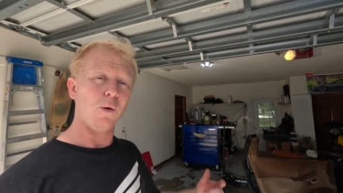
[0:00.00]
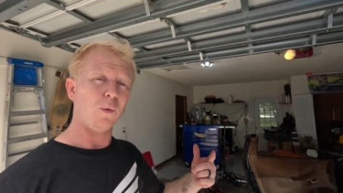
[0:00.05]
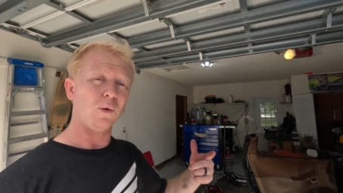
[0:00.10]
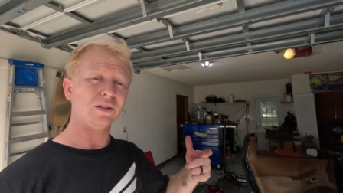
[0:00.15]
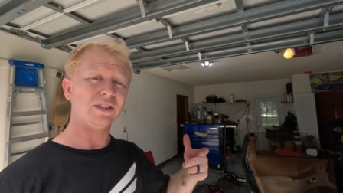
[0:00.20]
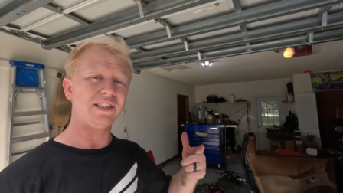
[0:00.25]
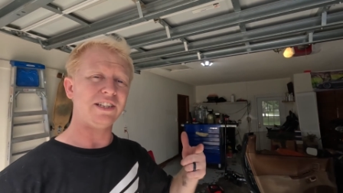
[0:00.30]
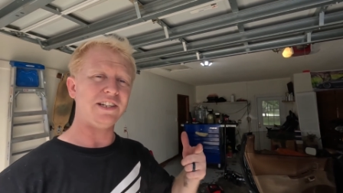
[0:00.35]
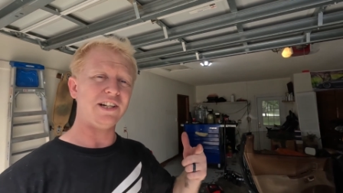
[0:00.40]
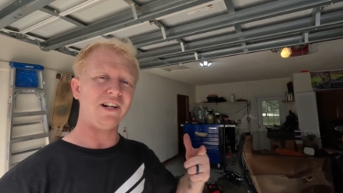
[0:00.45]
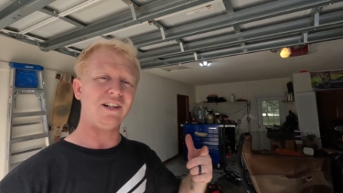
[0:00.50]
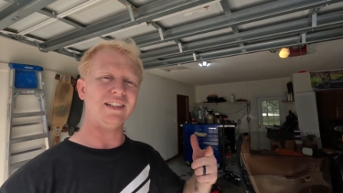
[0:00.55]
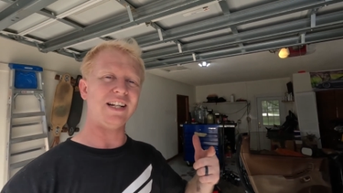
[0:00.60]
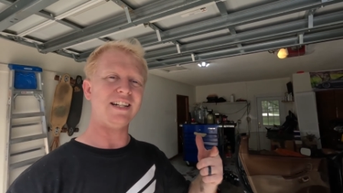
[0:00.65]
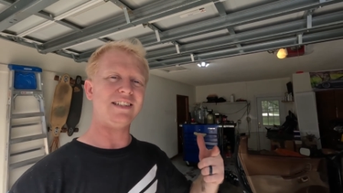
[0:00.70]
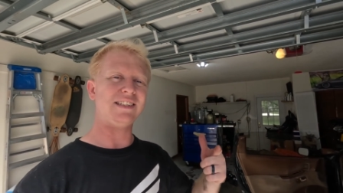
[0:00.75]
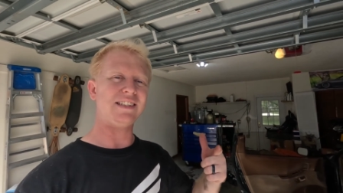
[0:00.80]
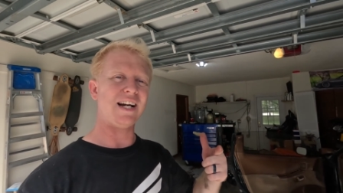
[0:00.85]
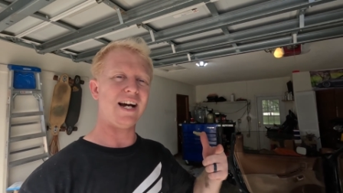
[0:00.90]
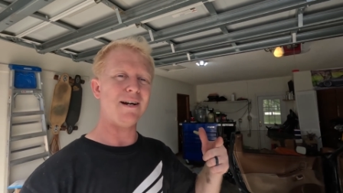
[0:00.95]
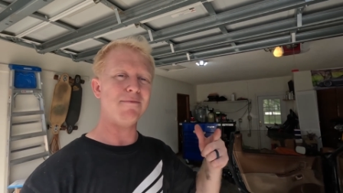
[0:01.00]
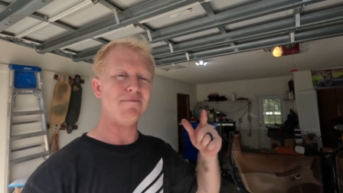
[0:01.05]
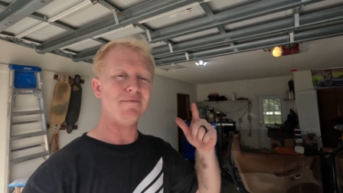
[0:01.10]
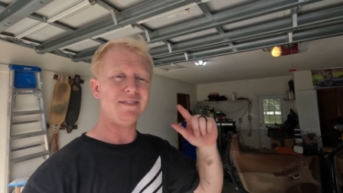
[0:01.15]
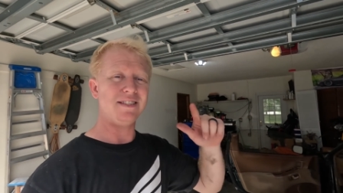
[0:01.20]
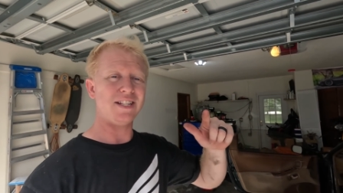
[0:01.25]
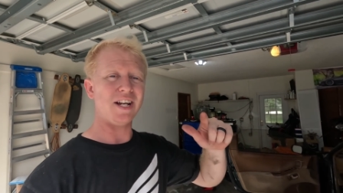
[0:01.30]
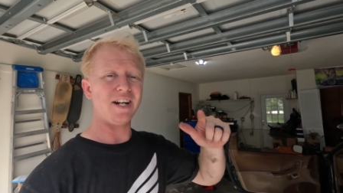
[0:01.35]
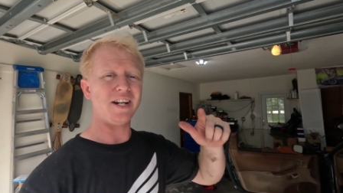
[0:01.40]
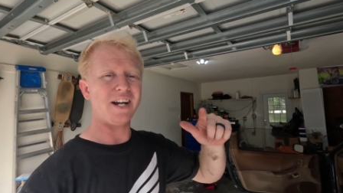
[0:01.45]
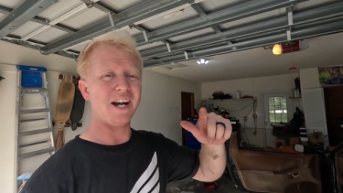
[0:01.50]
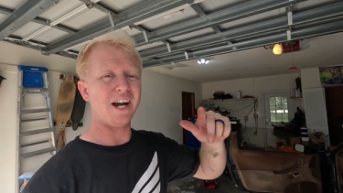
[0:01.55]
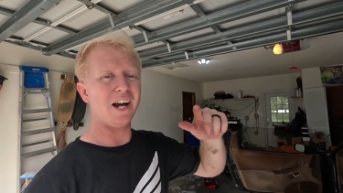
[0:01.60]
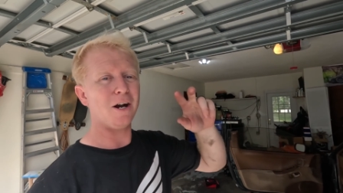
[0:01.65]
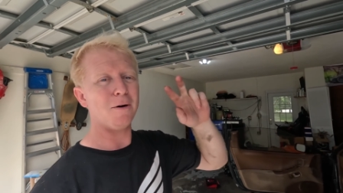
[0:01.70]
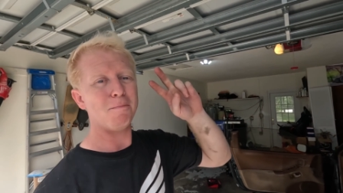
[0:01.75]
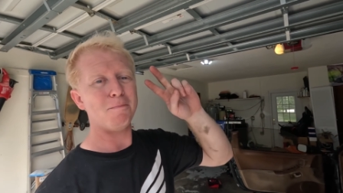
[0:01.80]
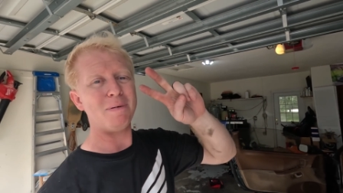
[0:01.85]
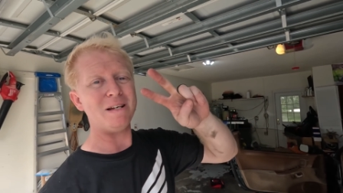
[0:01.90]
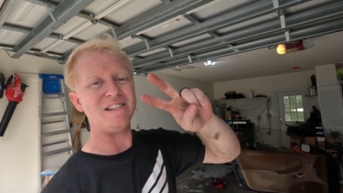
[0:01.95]
we'll see y'all next time. Take
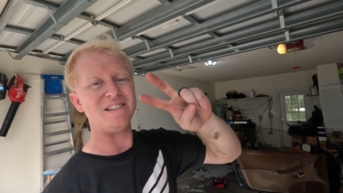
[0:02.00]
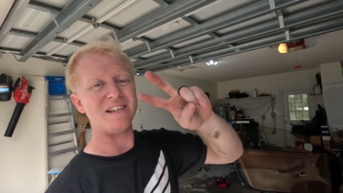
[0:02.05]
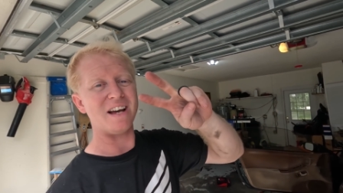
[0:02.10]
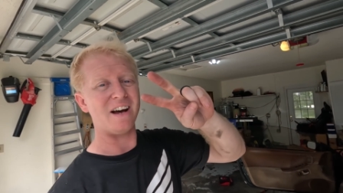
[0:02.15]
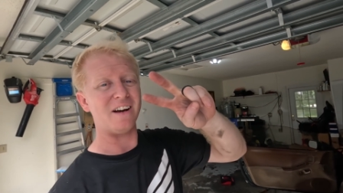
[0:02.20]
care. Peace